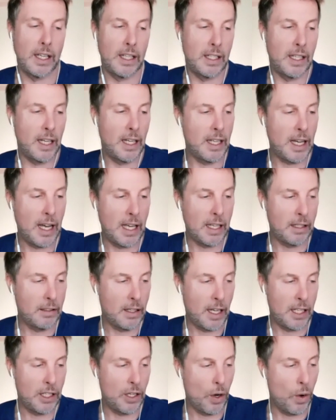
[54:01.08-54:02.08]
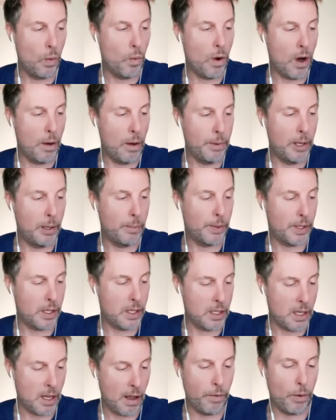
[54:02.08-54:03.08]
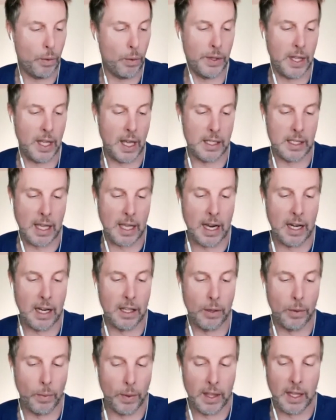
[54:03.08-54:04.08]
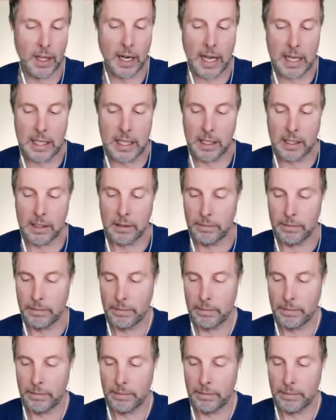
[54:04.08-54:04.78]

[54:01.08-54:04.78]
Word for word: and i i, I don't want people to suffer with anxiety the way that i did